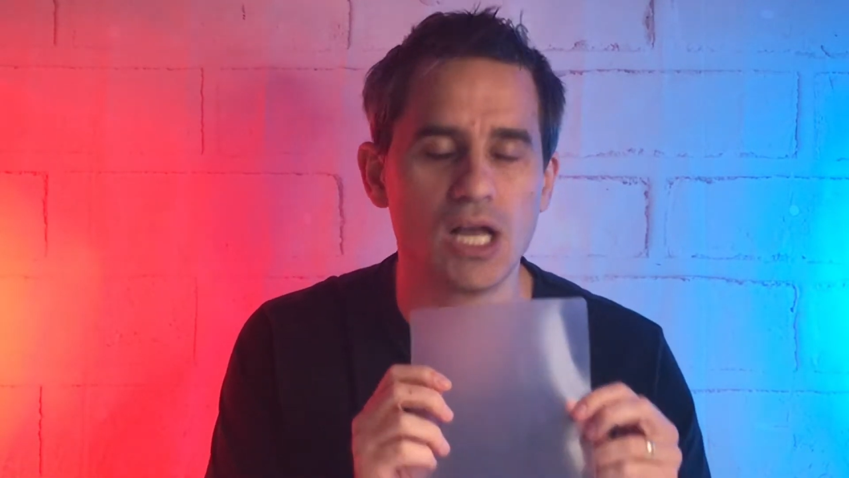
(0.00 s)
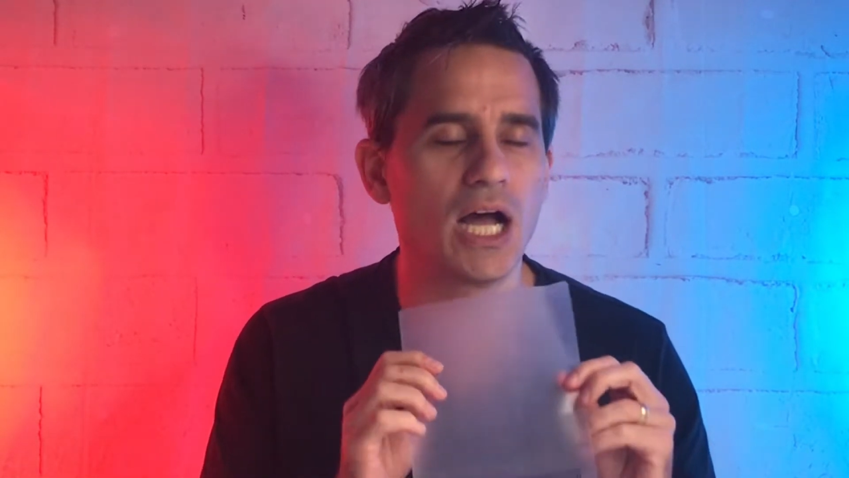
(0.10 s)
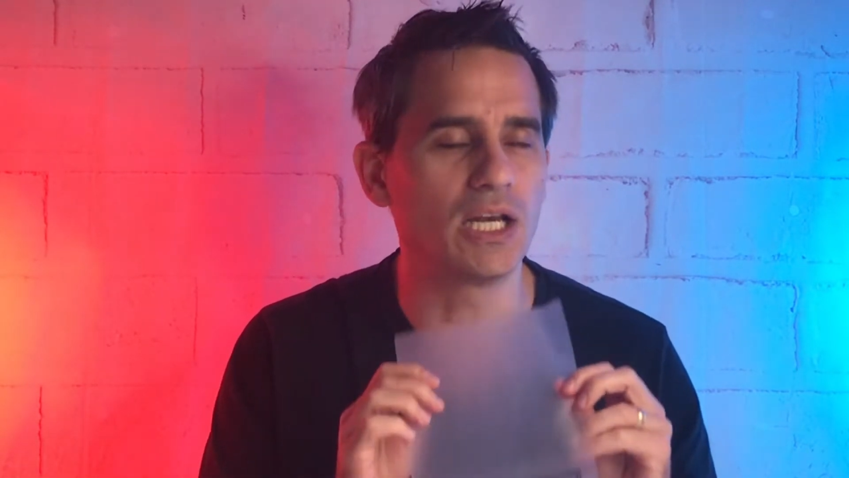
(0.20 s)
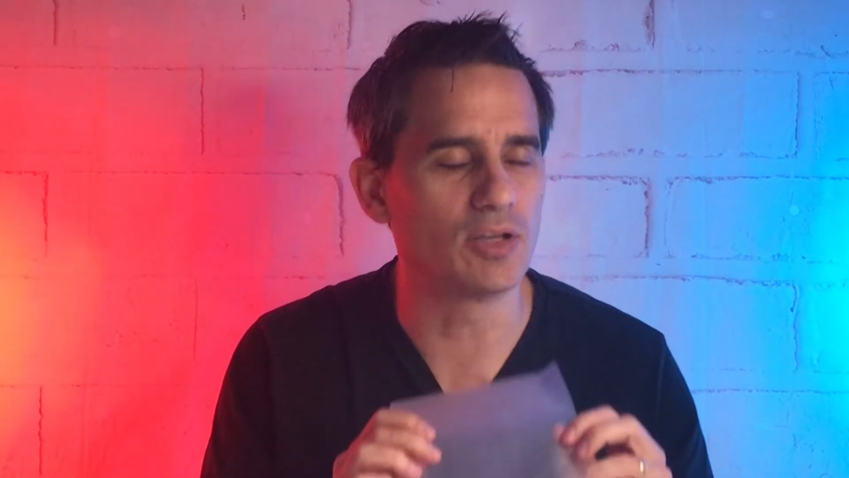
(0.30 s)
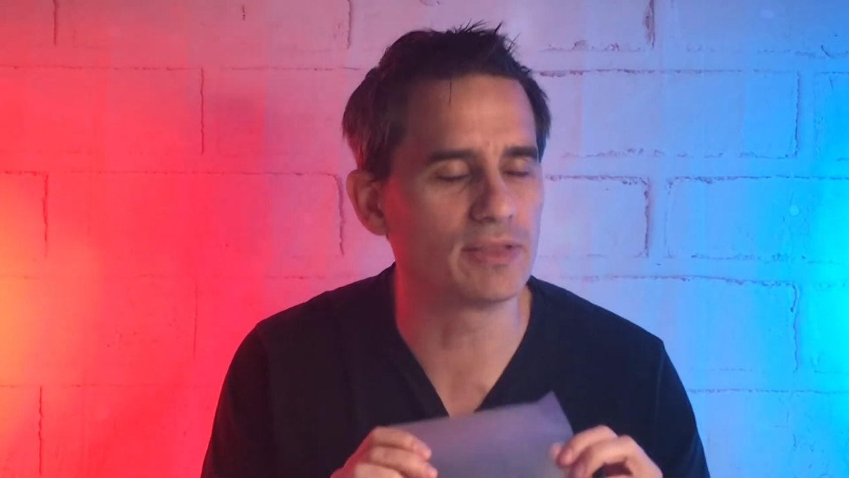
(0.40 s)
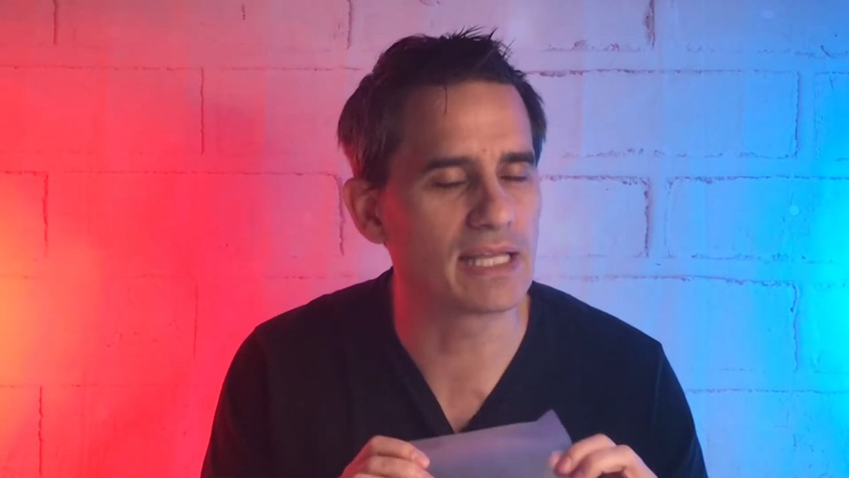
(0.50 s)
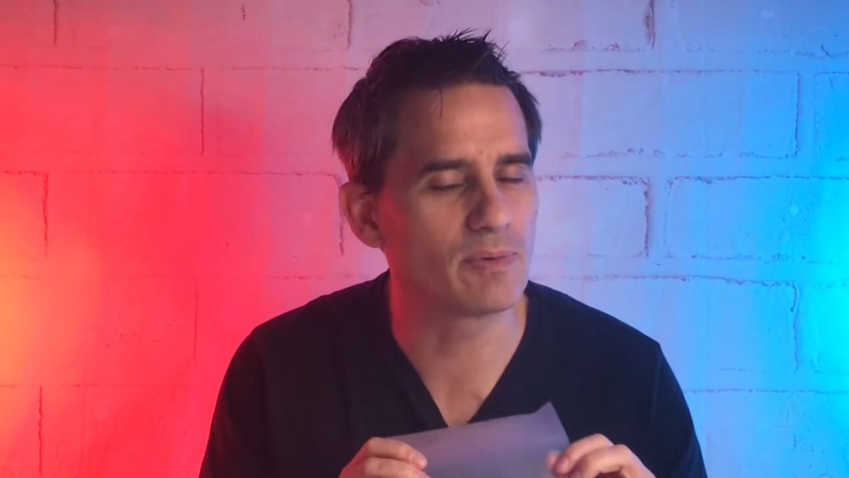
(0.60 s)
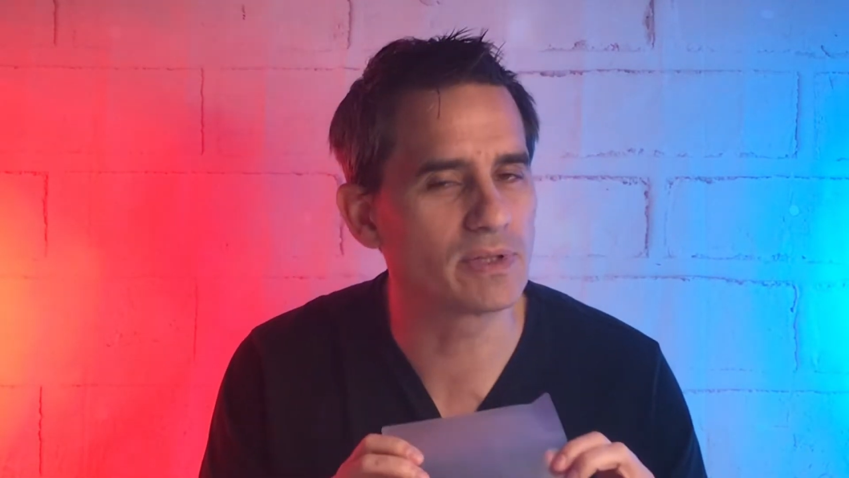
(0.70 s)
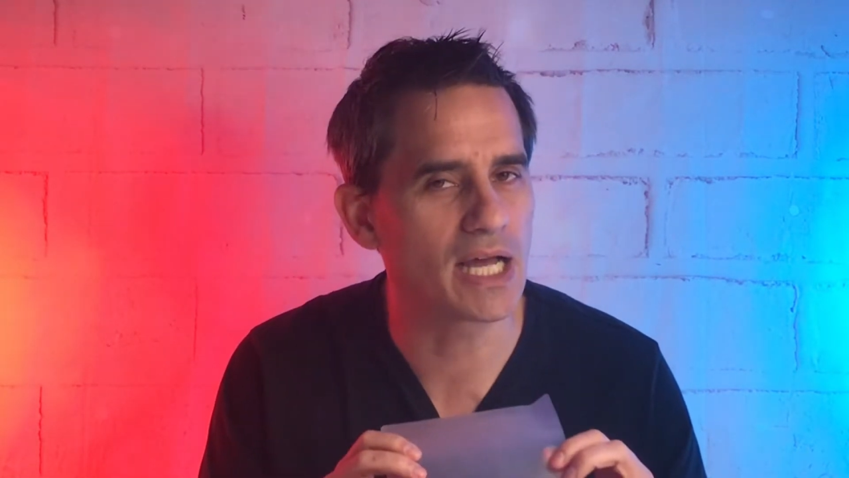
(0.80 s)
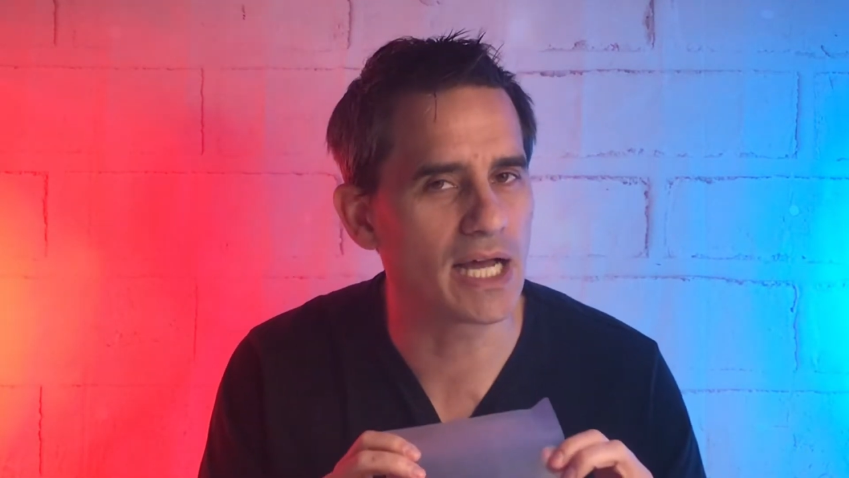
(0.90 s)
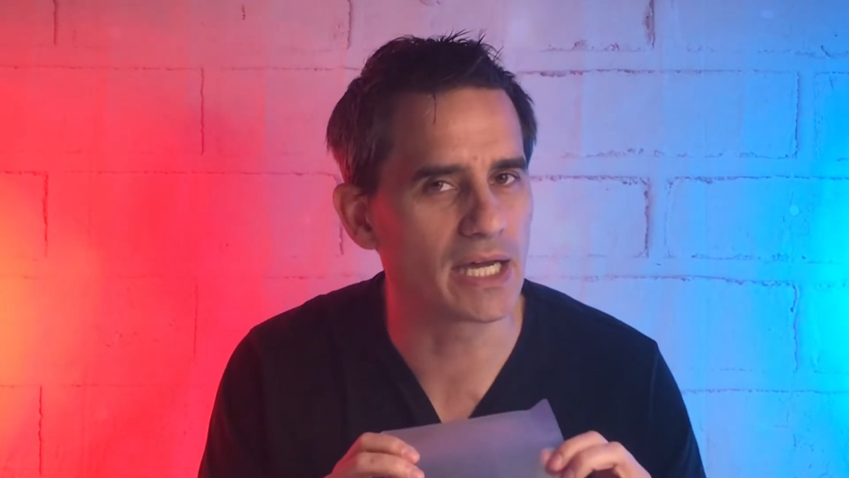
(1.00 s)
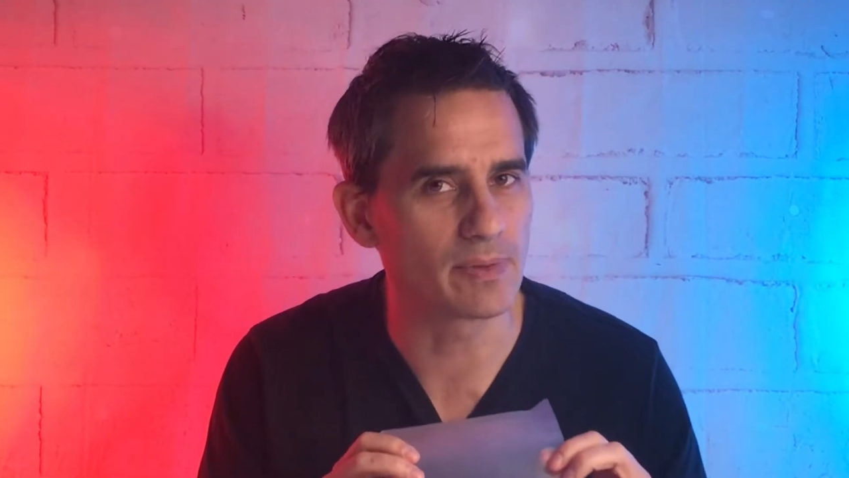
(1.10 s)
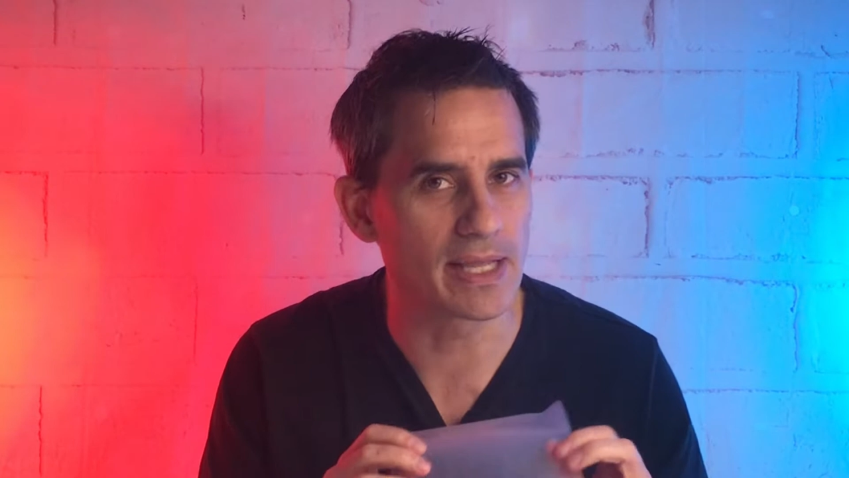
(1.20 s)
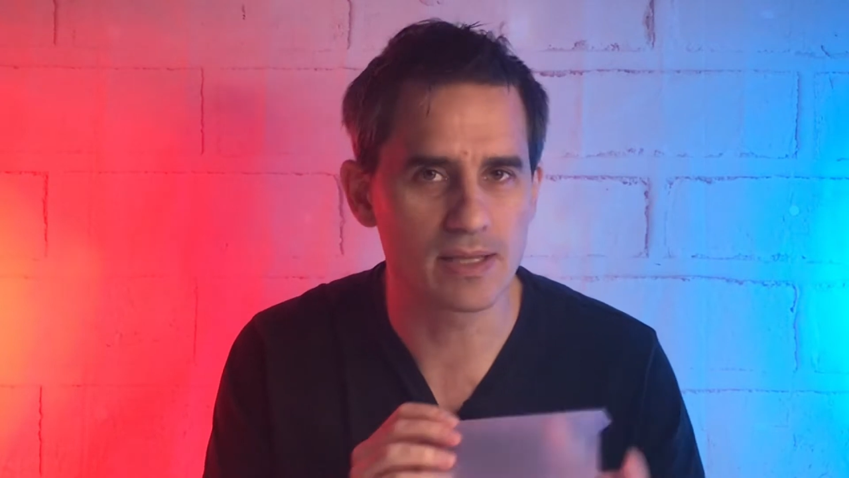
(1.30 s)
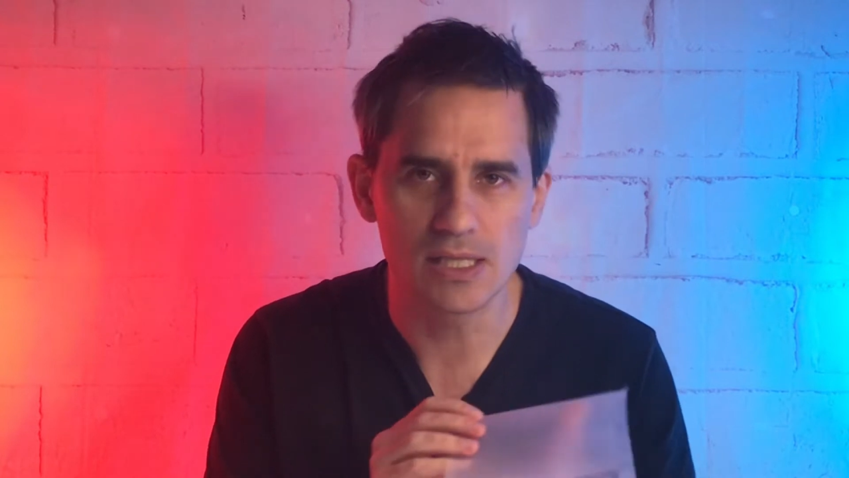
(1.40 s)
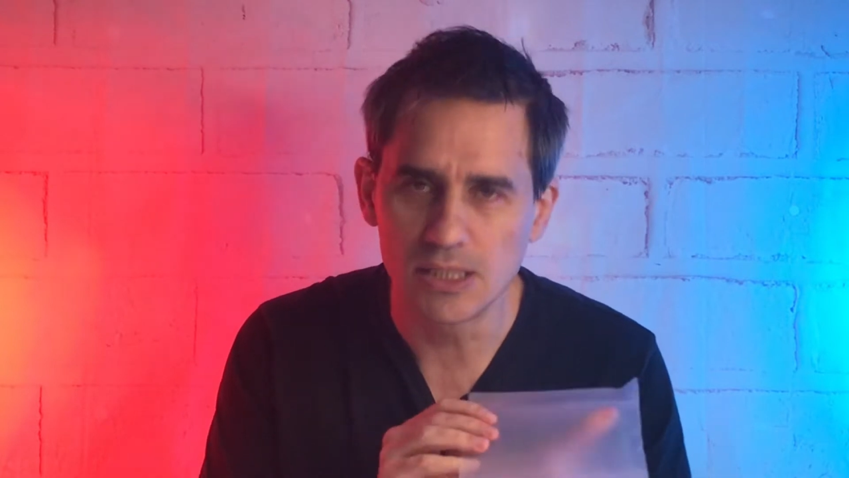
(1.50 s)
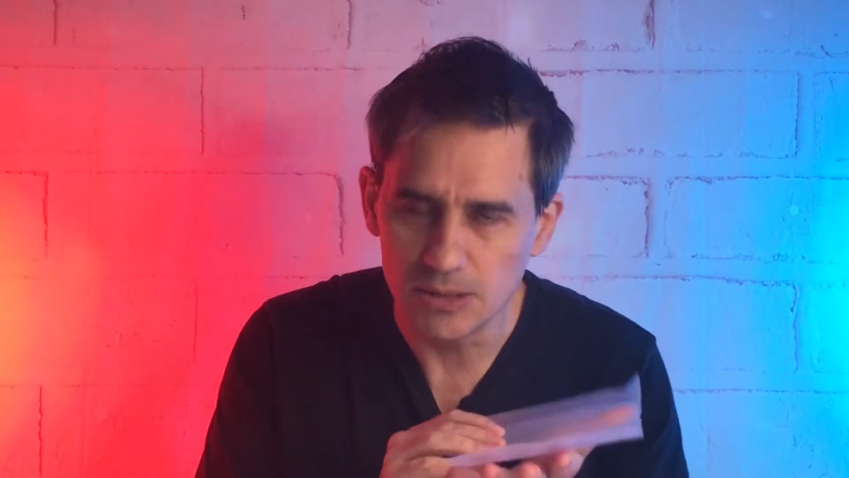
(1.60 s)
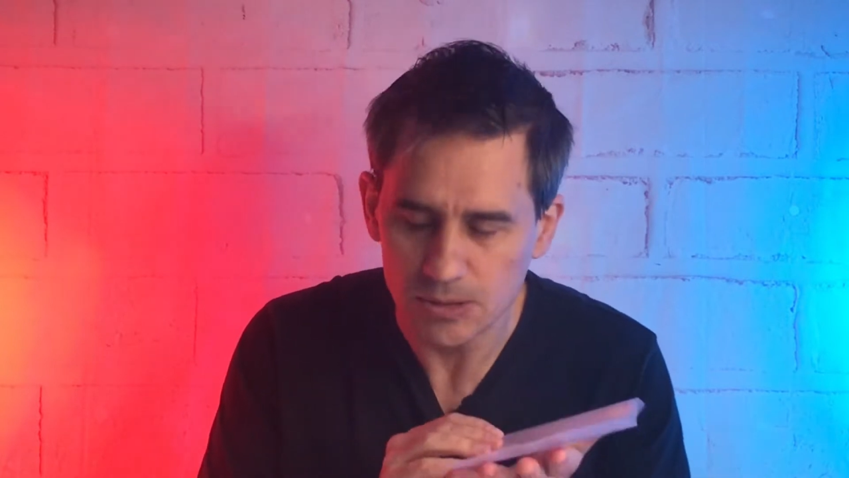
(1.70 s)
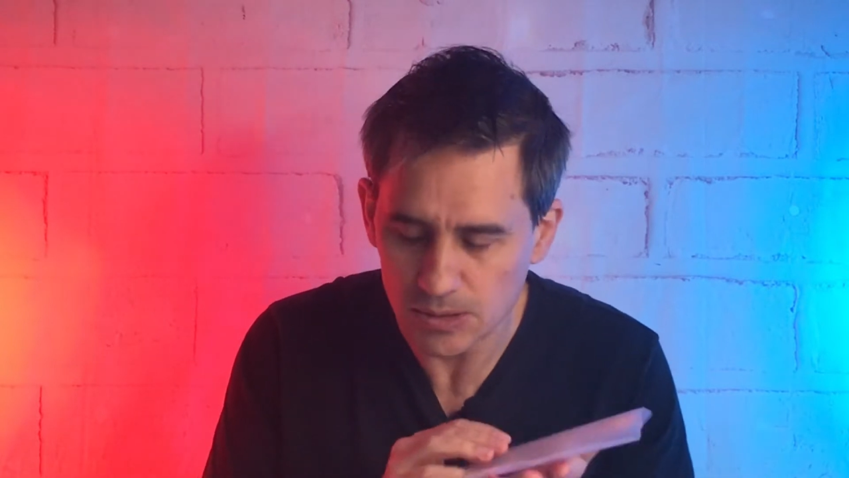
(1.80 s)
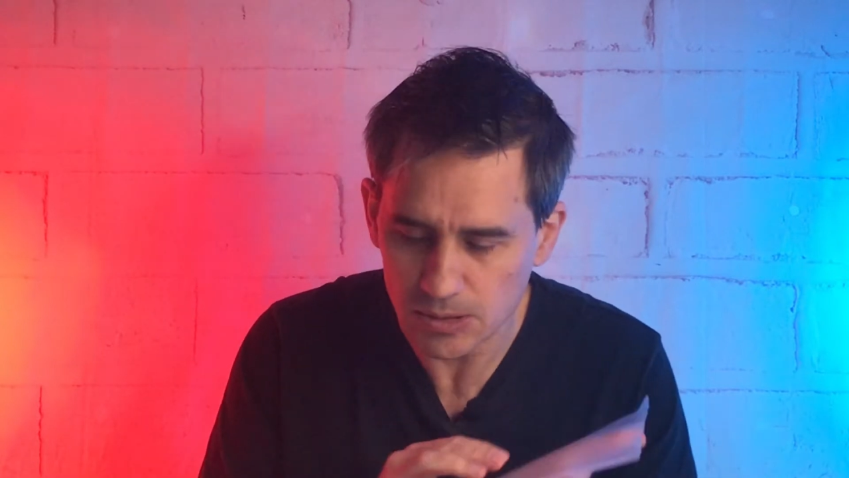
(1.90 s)
I learned that one the hard way.
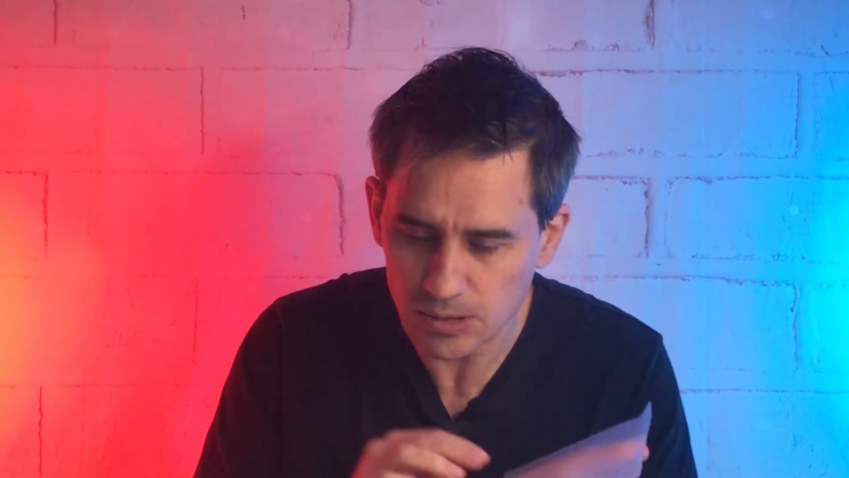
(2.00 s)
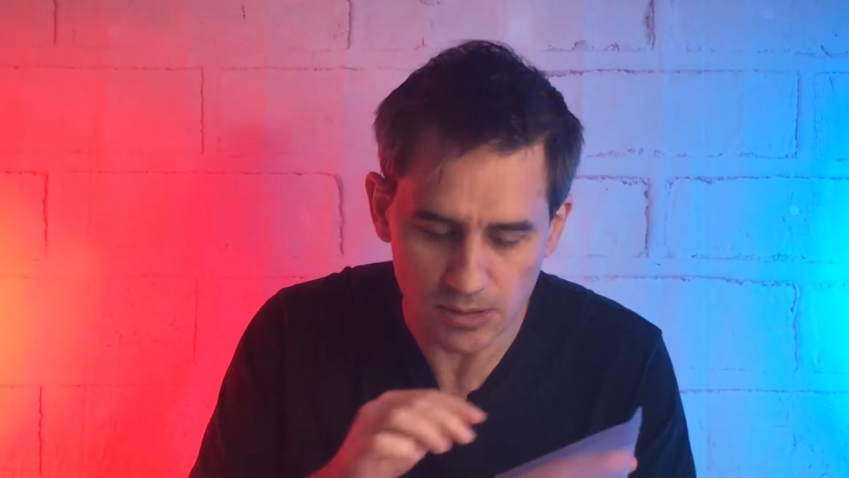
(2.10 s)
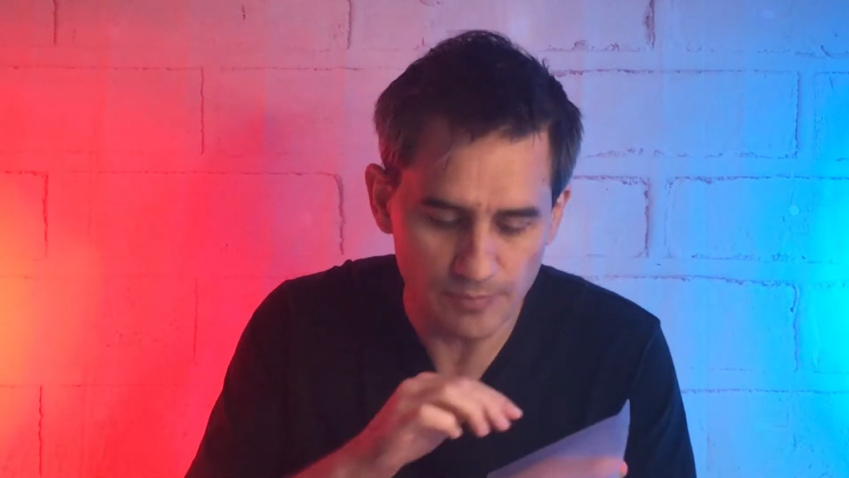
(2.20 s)
Ooh.